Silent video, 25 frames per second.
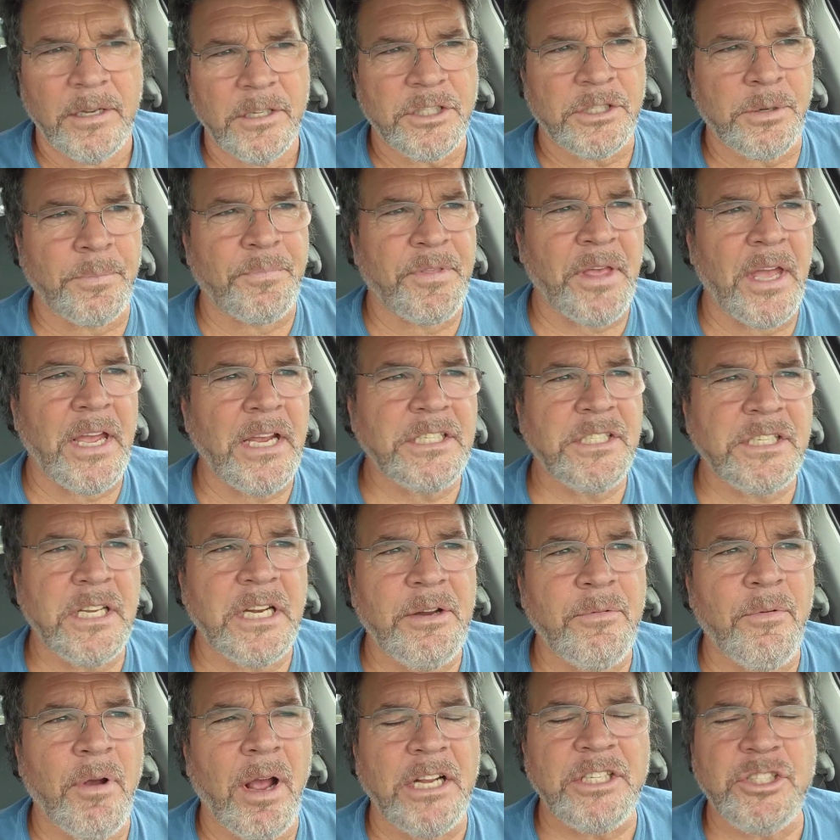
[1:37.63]
Some things that
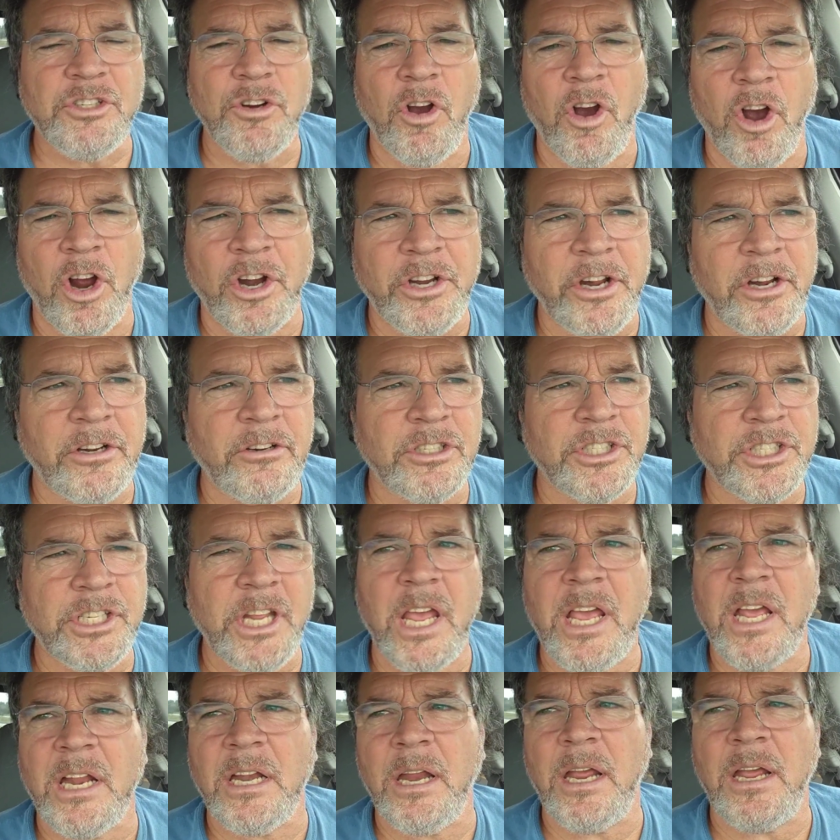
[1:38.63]
he writes are hard to
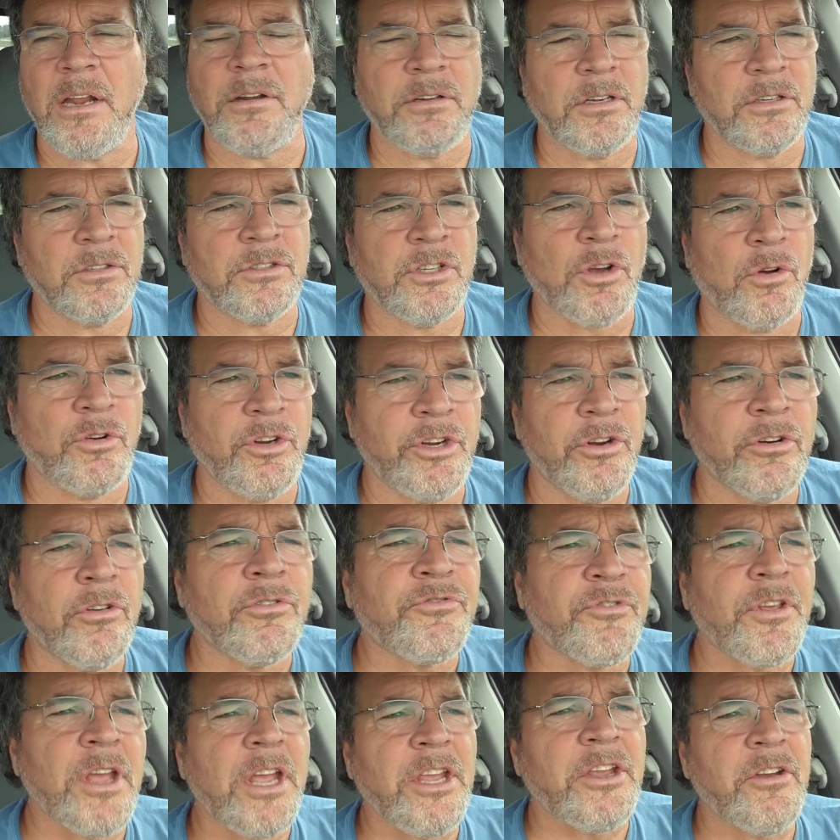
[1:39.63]
understand. And so you
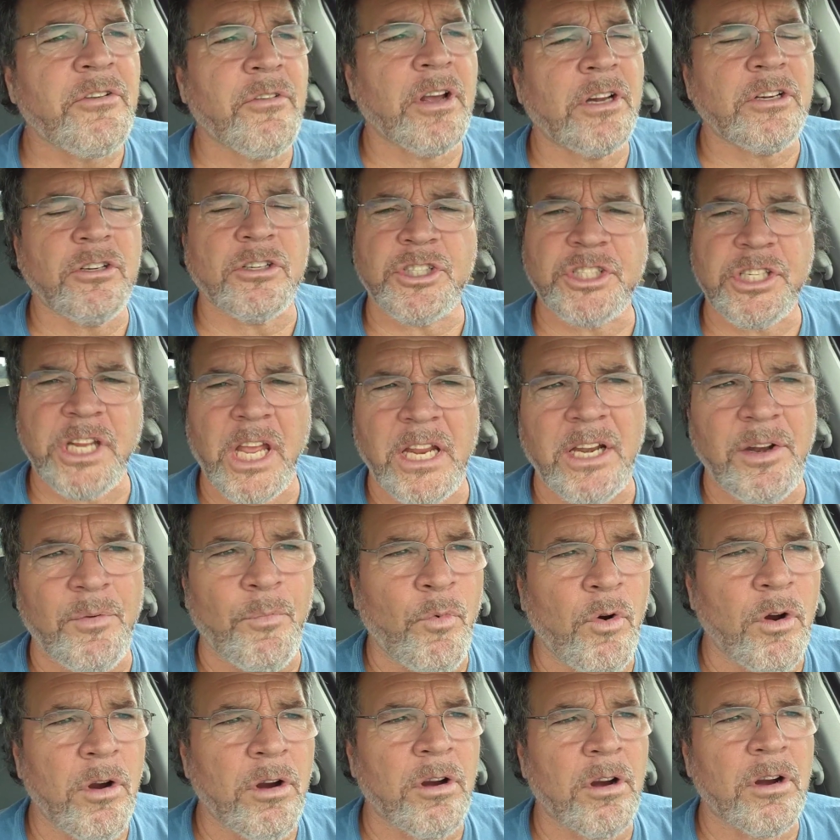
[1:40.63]
think you're understanding
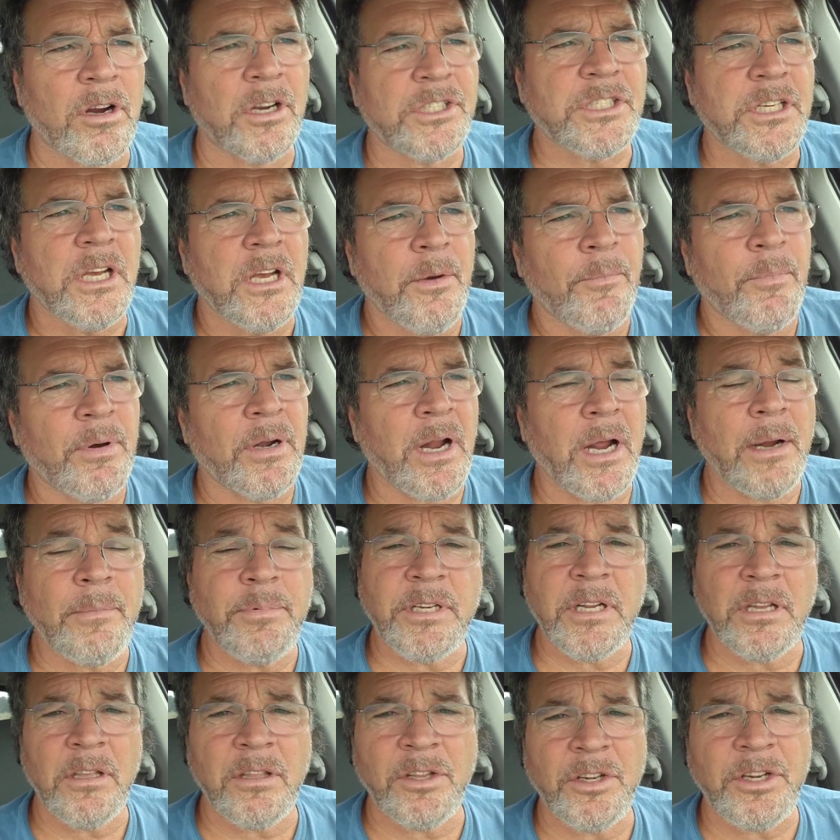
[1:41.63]
works, but I'm
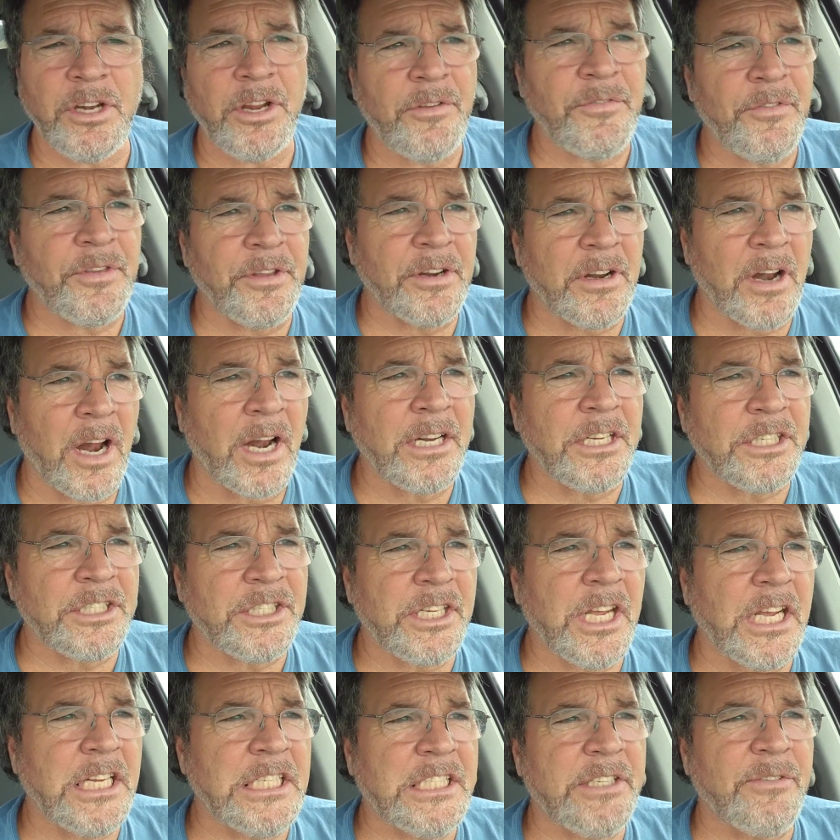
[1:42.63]
telling you, the United
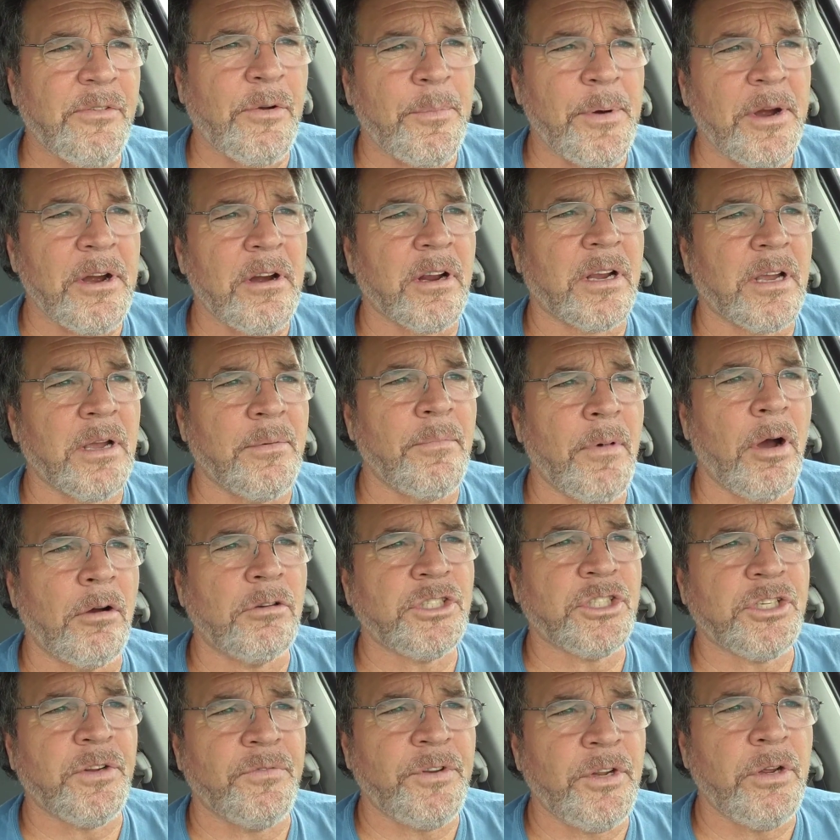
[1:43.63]
States of America,
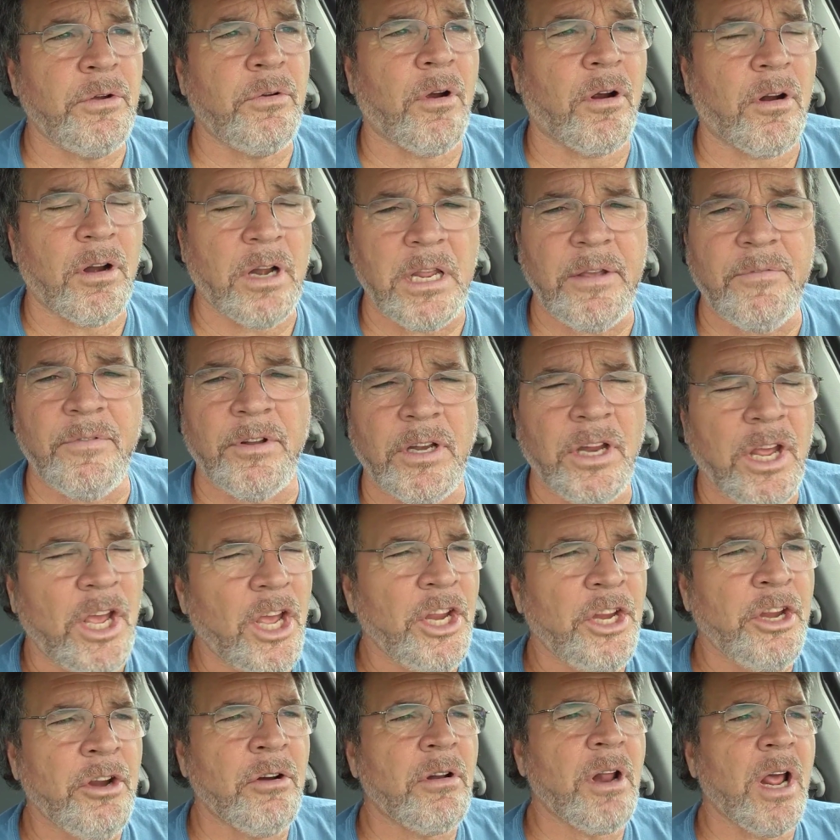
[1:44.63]
most of you aren't
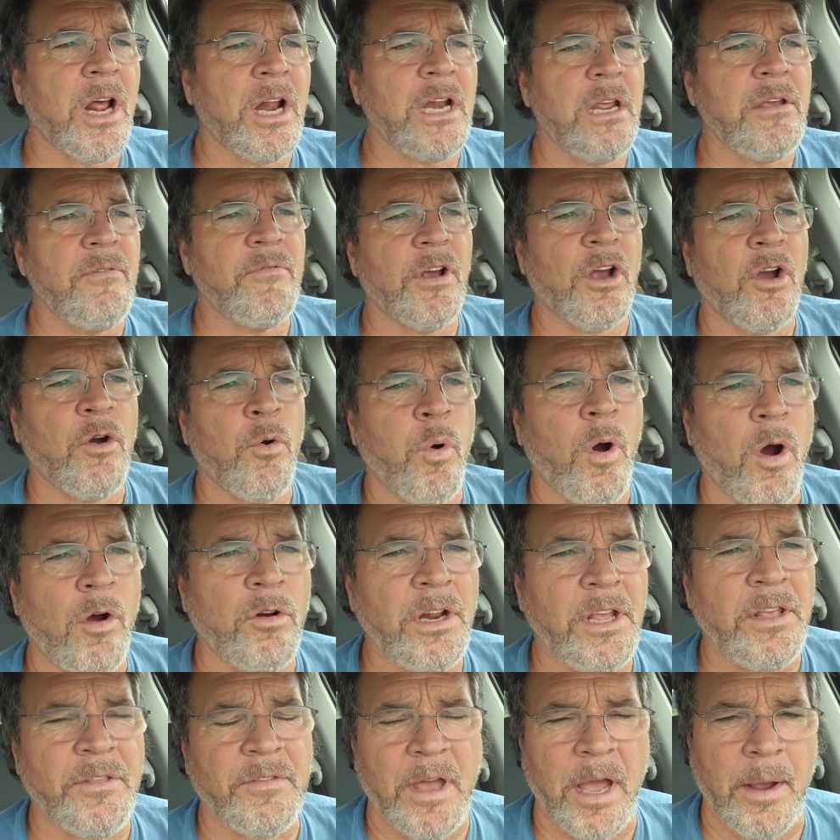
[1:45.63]
even, you're not even
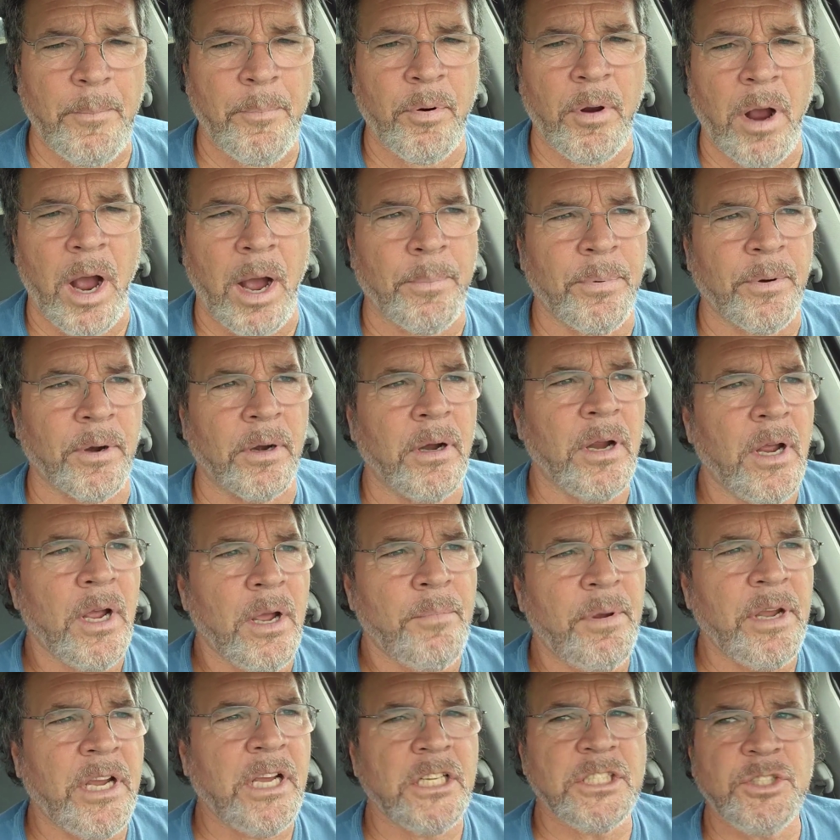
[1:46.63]
quoting that proper
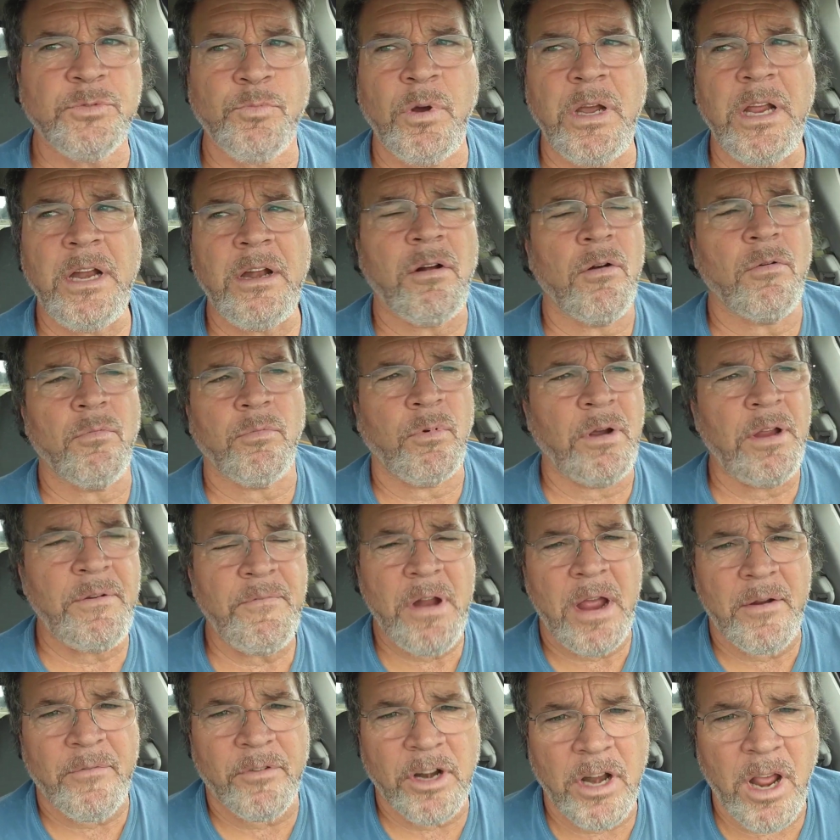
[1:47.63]
because we don't, we've
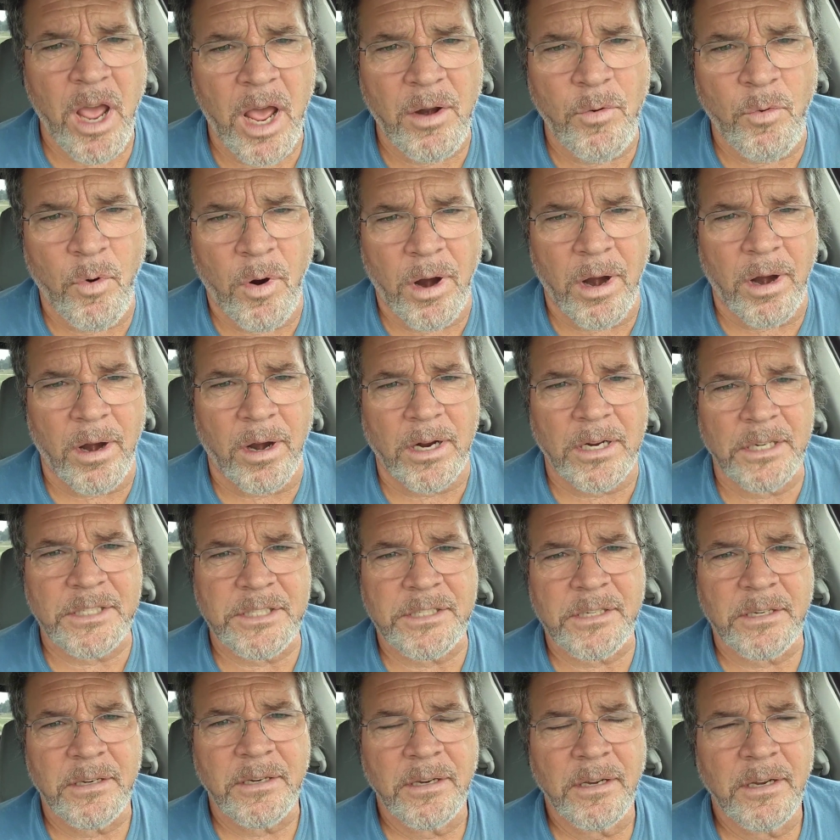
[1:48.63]
never done
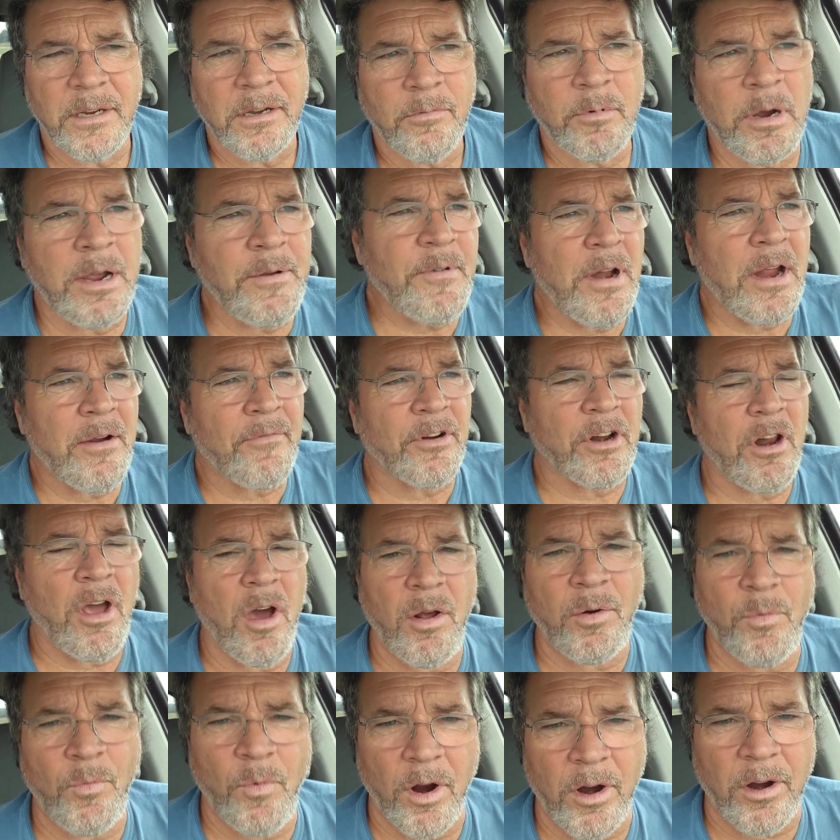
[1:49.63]
works. We've never
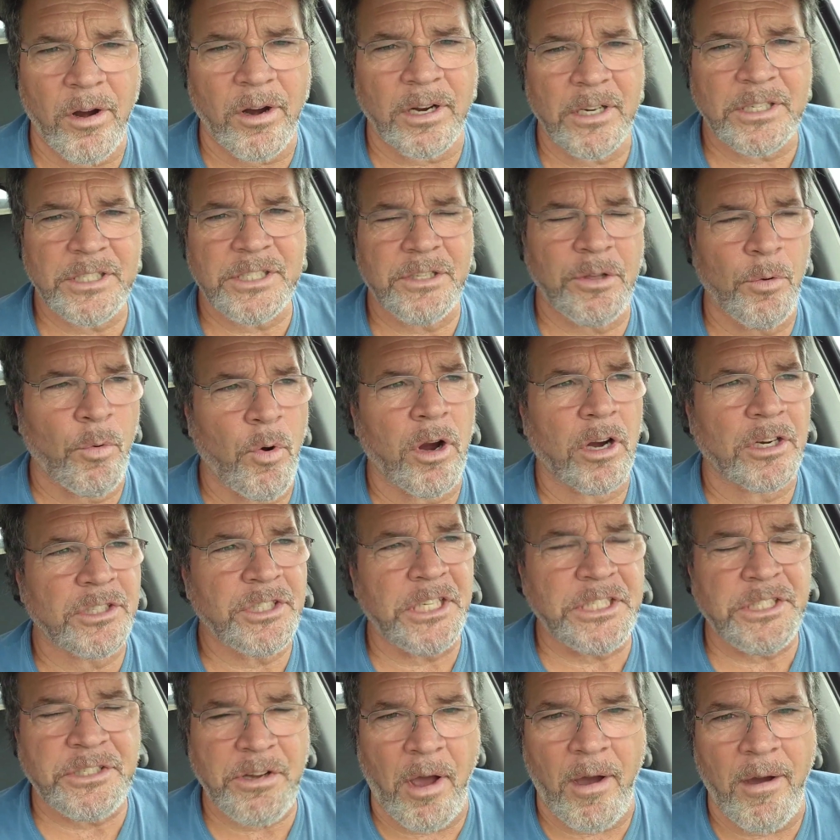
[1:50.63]
known works, the works
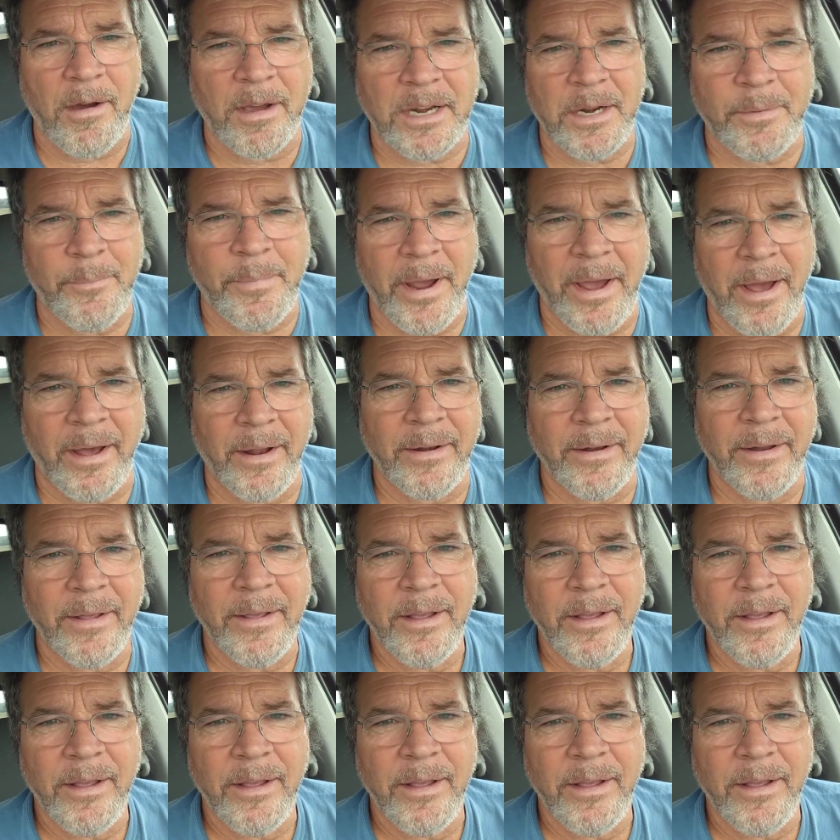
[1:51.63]
he's talking about.